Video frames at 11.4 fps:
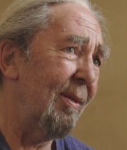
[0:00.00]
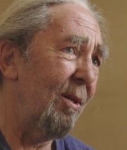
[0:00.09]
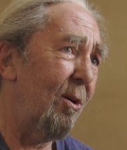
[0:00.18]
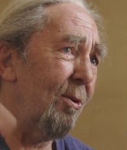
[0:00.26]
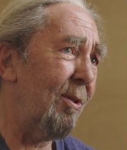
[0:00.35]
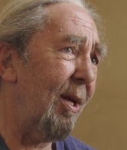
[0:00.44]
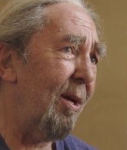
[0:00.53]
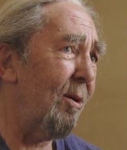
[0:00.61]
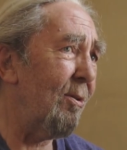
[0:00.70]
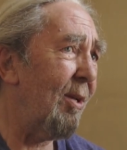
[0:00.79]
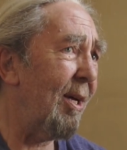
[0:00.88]
all day,
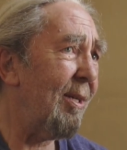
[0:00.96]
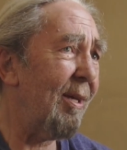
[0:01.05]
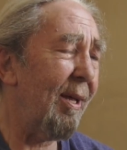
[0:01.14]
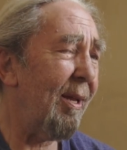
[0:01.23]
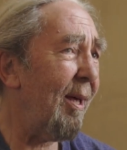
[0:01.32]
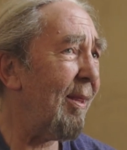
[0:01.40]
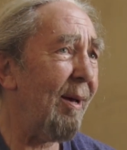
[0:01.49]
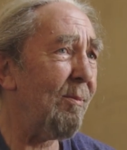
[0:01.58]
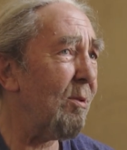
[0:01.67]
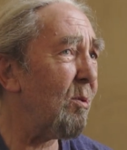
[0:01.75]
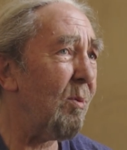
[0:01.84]
all night, and
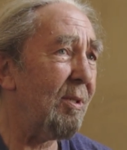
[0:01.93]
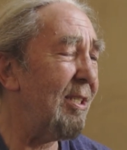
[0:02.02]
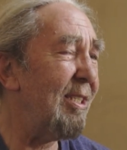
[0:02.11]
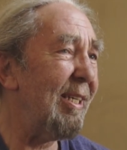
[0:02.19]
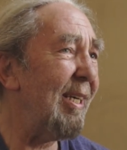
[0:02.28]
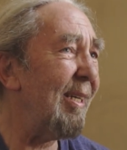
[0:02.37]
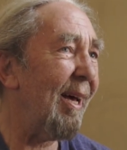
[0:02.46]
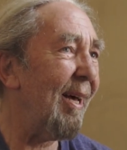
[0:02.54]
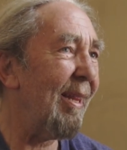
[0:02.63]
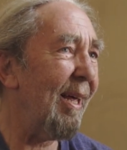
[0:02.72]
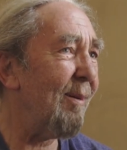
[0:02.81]
that was to see
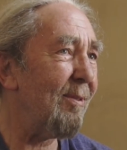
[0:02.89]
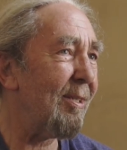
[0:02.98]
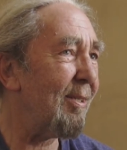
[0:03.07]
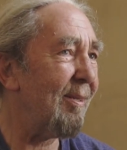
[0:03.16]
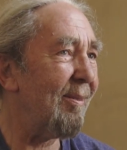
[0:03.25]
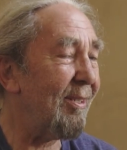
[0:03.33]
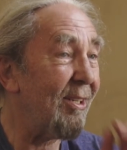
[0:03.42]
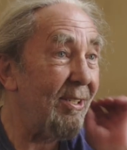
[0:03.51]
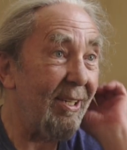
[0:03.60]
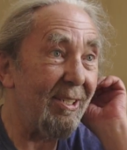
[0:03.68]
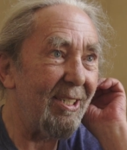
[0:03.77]
that was
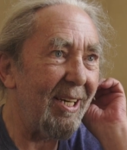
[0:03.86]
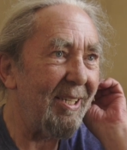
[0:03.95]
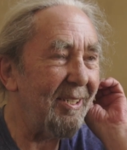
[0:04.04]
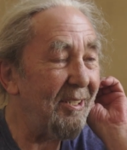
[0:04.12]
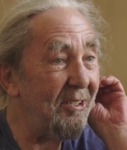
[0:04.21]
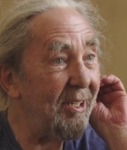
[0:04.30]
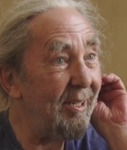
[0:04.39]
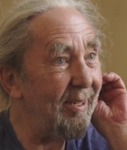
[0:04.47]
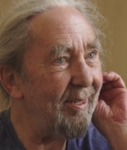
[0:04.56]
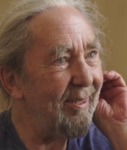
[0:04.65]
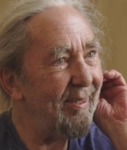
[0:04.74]
just a sight, to
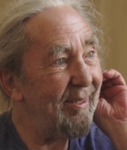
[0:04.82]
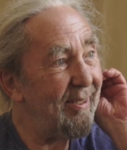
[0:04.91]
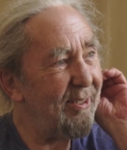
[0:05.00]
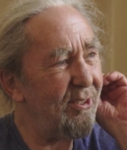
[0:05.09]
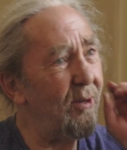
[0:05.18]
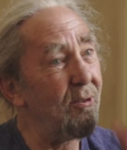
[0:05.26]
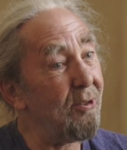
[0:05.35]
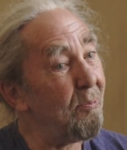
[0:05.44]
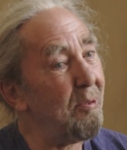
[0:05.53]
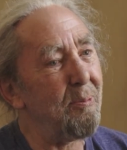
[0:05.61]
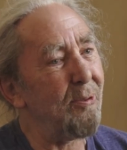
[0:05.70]
see crowds
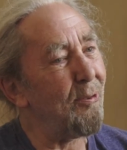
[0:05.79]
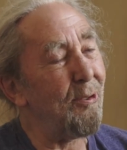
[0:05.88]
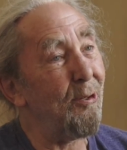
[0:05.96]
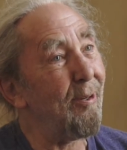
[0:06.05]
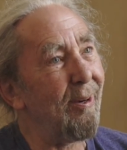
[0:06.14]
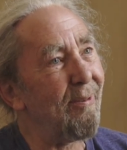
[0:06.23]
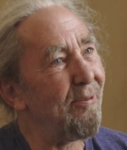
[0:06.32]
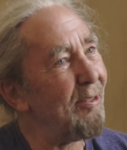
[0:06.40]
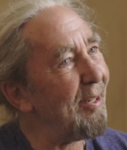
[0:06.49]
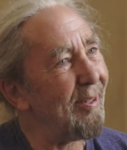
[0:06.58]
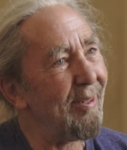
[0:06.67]
of people queuing up for
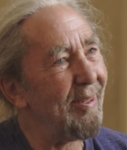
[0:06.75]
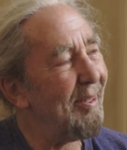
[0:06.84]
you.